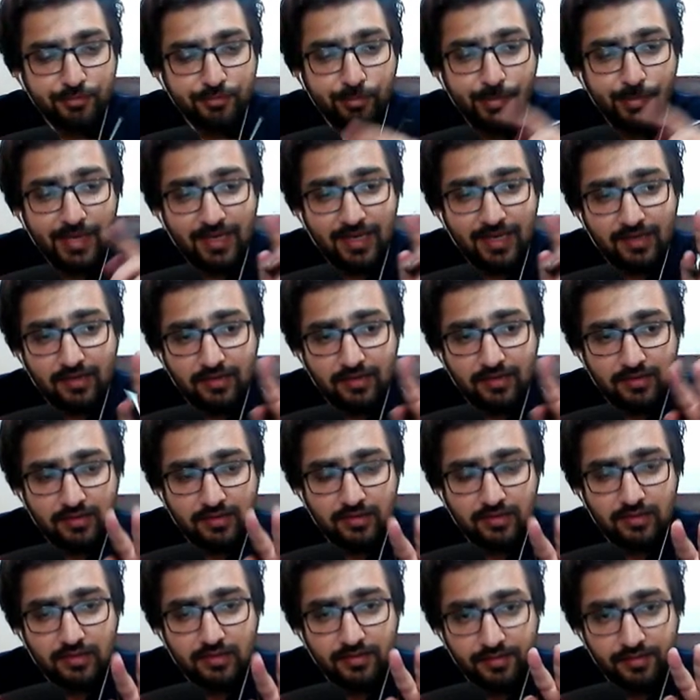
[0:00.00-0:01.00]
Make
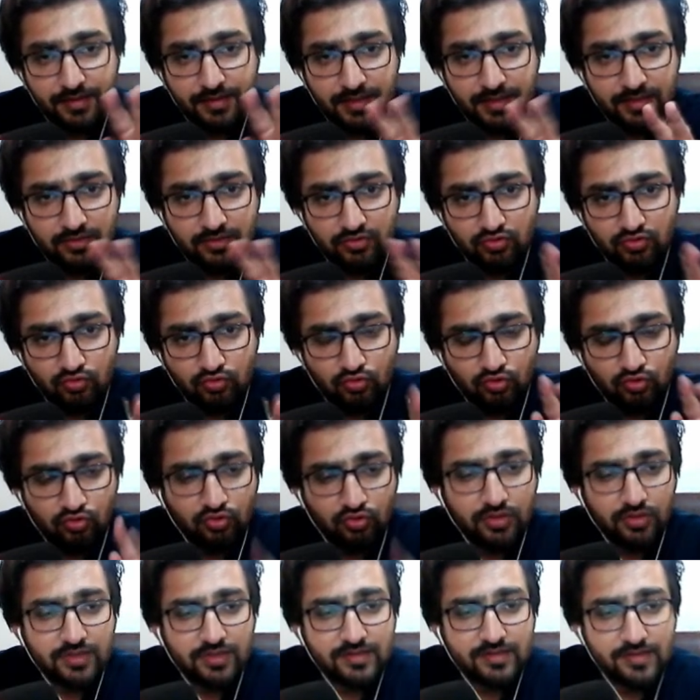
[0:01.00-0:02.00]
these two
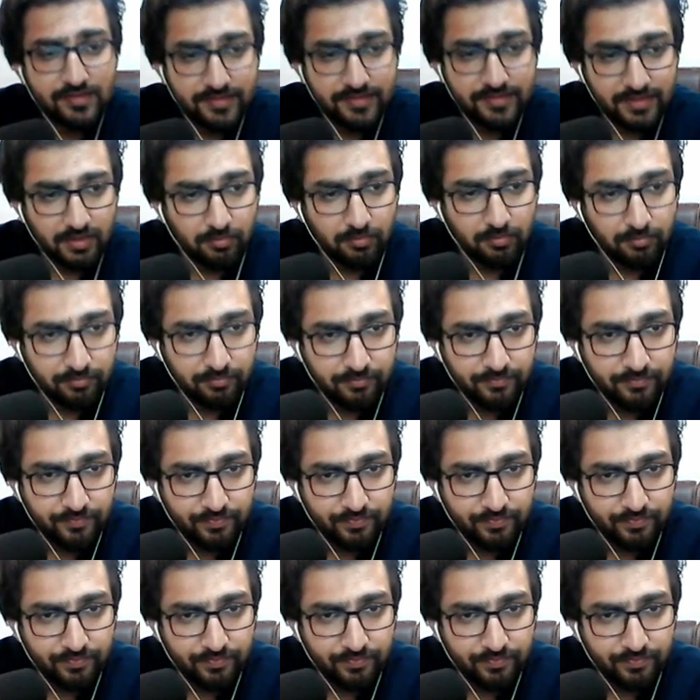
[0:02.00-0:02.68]
units the same.